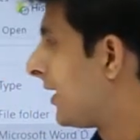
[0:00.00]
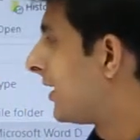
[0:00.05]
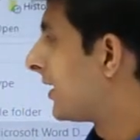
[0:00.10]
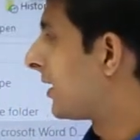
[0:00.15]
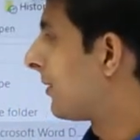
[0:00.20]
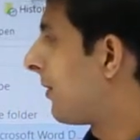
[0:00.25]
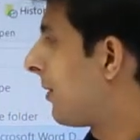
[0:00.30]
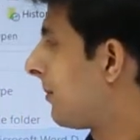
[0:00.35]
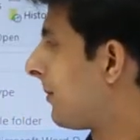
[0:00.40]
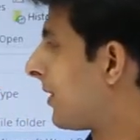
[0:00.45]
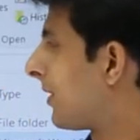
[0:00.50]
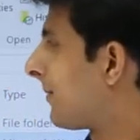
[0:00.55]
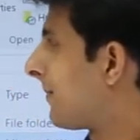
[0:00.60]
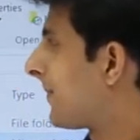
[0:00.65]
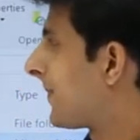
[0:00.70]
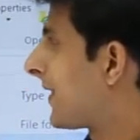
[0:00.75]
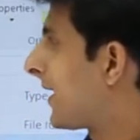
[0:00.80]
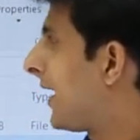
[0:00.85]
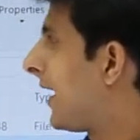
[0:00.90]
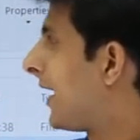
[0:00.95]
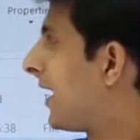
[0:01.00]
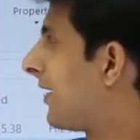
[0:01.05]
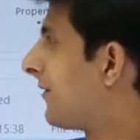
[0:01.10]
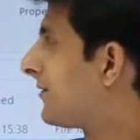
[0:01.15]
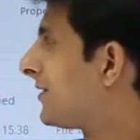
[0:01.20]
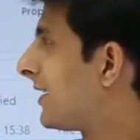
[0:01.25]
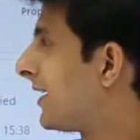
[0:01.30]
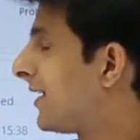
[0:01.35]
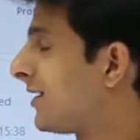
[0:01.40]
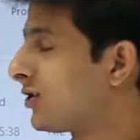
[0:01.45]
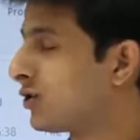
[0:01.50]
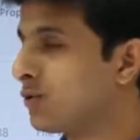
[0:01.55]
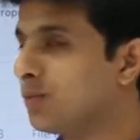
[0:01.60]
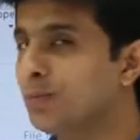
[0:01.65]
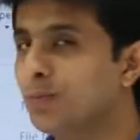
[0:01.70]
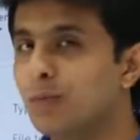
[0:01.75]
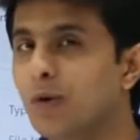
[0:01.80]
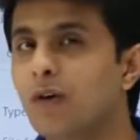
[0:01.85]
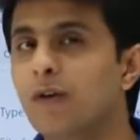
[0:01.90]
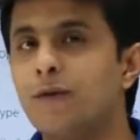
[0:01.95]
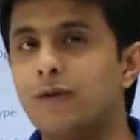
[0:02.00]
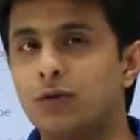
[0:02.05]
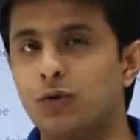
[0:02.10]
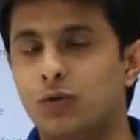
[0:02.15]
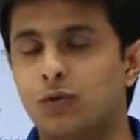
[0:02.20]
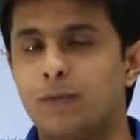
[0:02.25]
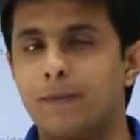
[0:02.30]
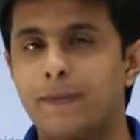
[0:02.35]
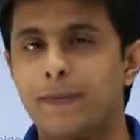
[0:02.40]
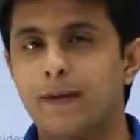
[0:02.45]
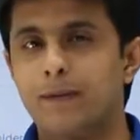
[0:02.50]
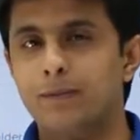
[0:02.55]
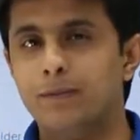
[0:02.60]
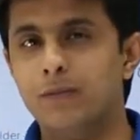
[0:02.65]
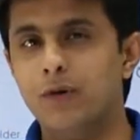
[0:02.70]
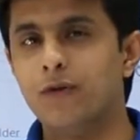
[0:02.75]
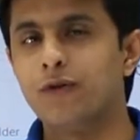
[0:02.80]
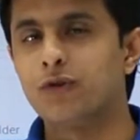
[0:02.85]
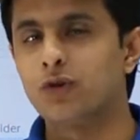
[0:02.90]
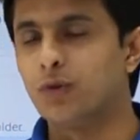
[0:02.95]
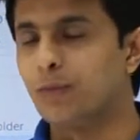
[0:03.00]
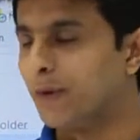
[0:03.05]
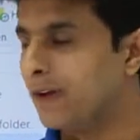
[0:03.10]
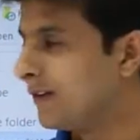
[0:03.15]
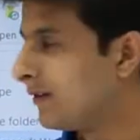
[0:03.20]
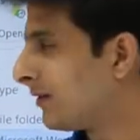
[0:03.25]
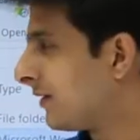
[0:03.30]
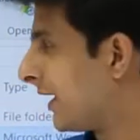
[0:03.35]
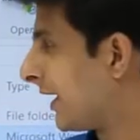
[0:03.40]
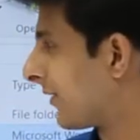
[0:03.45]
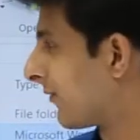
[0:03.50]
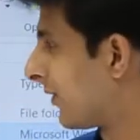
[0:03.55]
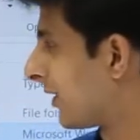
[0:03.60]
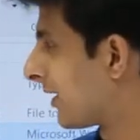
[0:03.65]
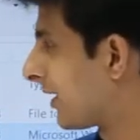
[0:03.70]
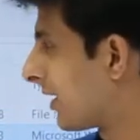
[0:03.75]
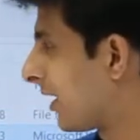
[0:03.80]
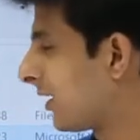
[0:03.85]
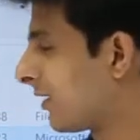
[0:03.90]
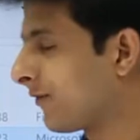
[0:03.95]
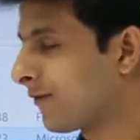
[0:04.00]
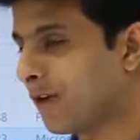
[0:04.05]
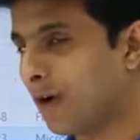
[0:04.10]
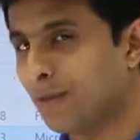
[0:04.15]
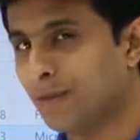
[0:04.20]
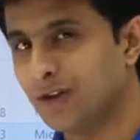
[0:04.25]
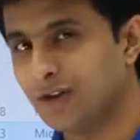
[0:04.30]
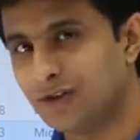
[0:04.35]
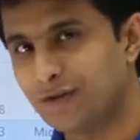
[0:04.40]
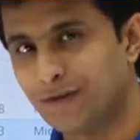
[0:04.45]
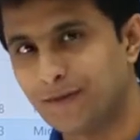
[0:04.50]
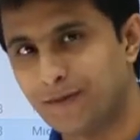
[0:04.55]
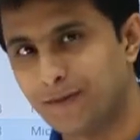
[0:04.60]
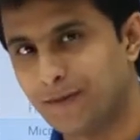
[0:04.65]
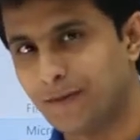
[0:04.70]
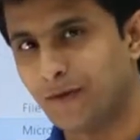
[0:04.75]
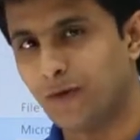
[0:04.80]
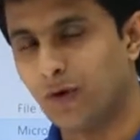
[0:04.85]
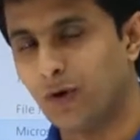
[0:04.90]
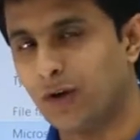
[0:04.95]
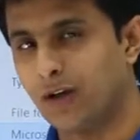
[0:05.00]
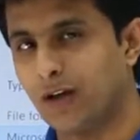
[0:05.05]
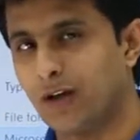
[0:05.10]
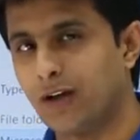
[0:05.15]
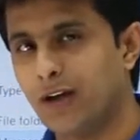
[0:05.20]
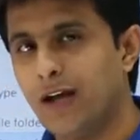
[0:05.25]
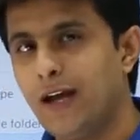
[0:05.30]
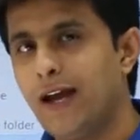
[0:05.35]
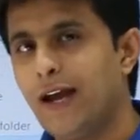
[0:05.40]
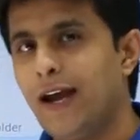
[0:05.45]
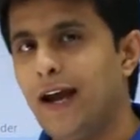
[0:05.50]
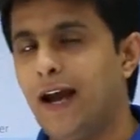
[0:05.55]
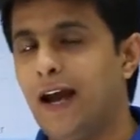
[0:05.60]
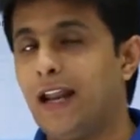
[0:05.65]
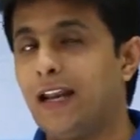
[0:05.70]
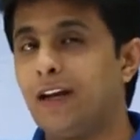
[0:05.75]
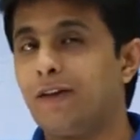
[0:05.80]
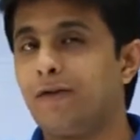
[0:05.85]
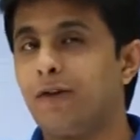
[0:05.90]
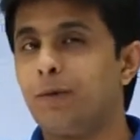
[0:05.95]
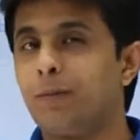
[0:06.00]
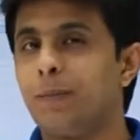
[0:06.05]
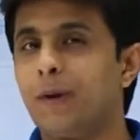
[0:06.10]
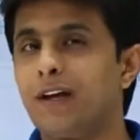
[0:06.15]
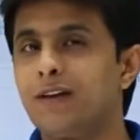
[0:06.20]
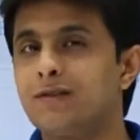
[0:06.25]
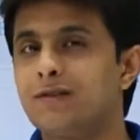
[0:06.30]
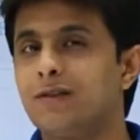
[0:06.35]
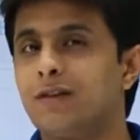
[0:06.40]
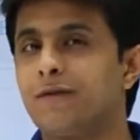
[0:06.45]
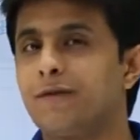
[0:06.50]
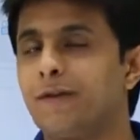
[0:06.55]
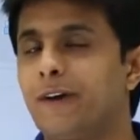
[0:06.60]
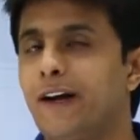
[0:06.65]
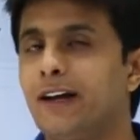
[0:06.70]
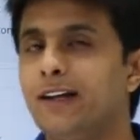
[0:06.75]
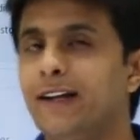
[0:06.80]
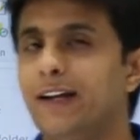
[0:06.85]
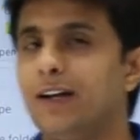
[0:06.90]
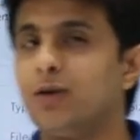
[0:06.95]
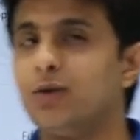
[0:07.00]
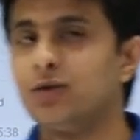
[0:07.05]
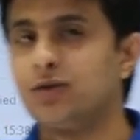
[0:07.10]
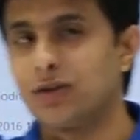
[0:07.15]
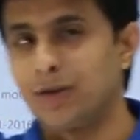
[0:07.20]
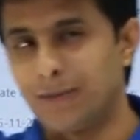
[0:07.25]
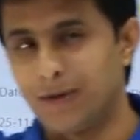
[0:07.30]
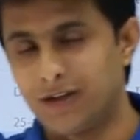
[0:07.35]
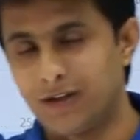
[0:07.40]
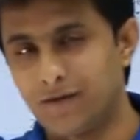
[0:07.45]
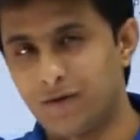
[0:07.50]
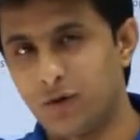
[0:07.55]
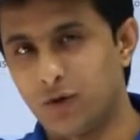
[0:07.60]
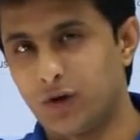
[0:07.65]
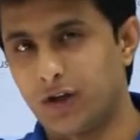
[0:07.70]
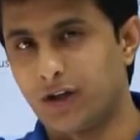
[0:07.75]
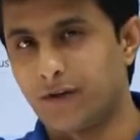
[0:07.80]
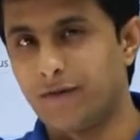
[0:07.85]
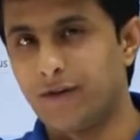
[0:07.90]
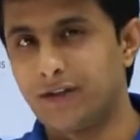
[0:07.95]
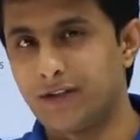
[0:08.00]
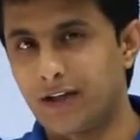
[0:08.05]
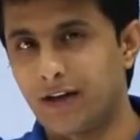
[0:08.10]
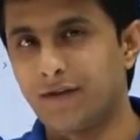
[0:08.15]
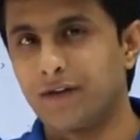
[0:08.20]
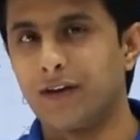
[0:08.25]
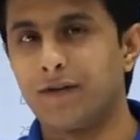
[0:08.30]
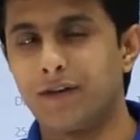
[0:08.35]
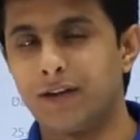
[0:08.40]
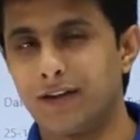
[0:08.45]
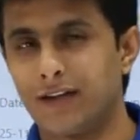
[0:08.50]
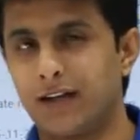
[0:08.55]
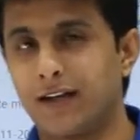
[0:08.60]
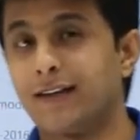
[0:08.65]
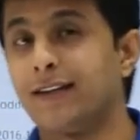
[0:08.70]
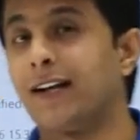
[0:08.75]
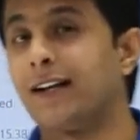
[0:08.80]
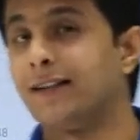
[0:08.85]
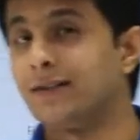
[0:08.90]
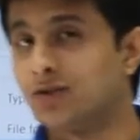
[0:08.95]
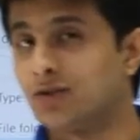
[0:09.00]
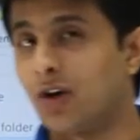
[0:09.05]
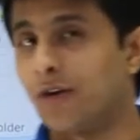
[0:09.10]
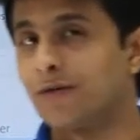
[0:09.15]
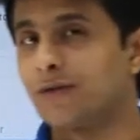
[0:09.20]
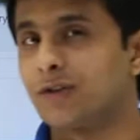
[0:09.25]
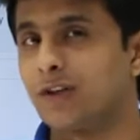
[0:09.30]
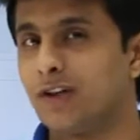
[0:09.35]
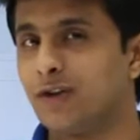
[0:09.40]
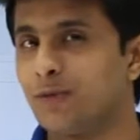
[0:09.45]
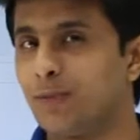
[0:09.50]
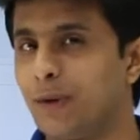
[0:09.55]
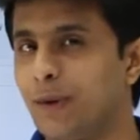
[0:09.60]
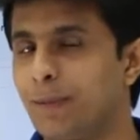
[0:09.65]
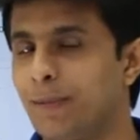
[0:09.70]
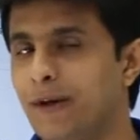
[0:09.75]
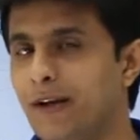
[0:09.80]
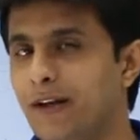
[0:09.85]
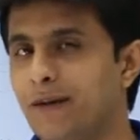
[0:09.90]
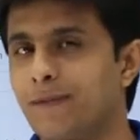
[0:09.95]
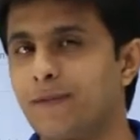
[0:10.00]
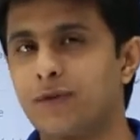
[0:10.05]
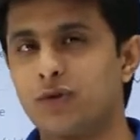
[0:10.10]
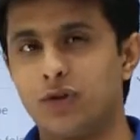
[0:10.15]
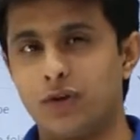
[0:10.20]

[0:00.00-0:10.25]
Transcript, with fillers: remember I have said as move to move to means it will cut from this folder and it will paste the file into some other folder which I have given there that is soft skills PPT.